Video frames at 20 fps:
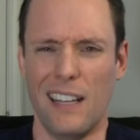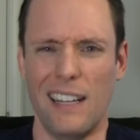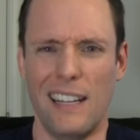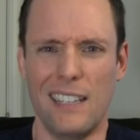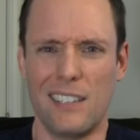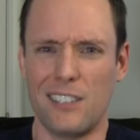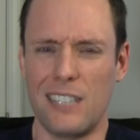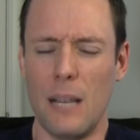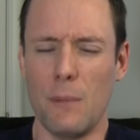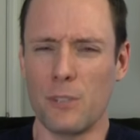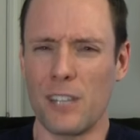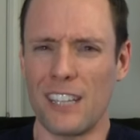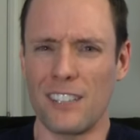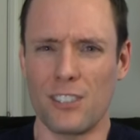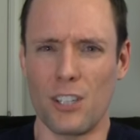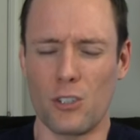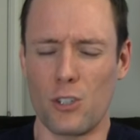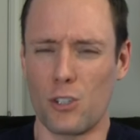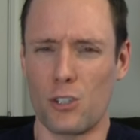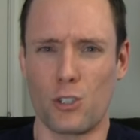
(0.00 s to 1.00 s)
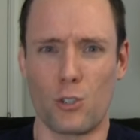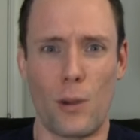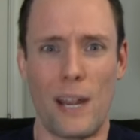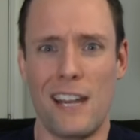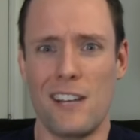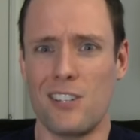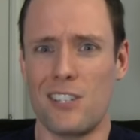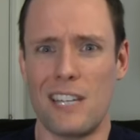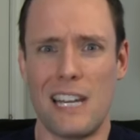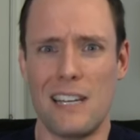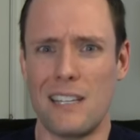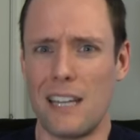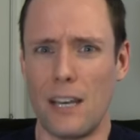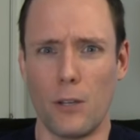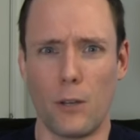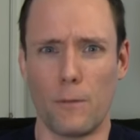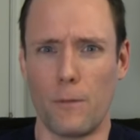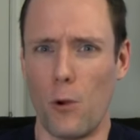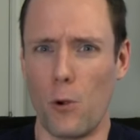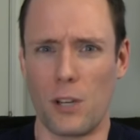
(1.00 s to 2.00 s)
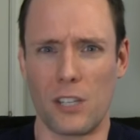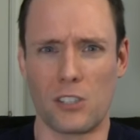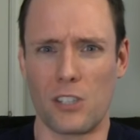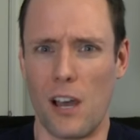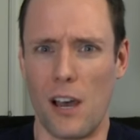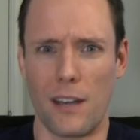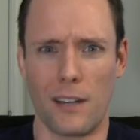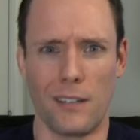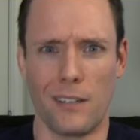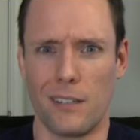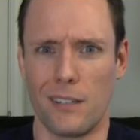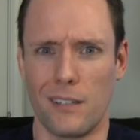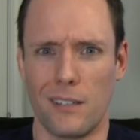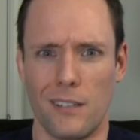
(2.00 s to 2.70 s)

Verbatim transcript: It seems like such a strange detail to focus on.